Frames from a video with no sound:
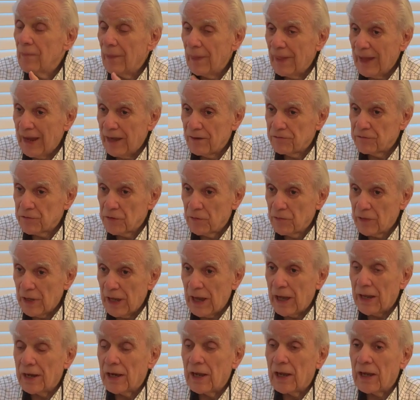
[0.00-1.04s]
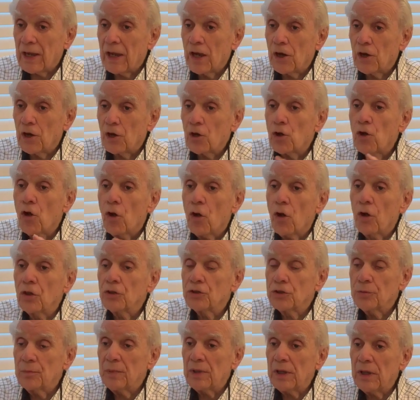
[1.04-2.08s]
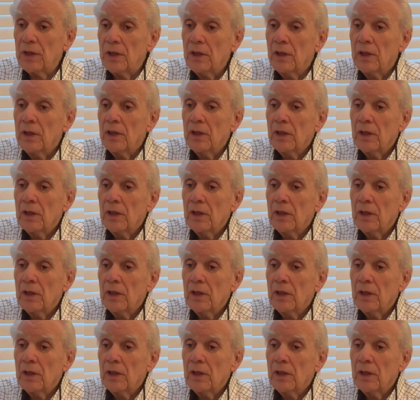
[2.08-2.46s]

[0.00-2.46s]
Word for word: After that, I got a call to be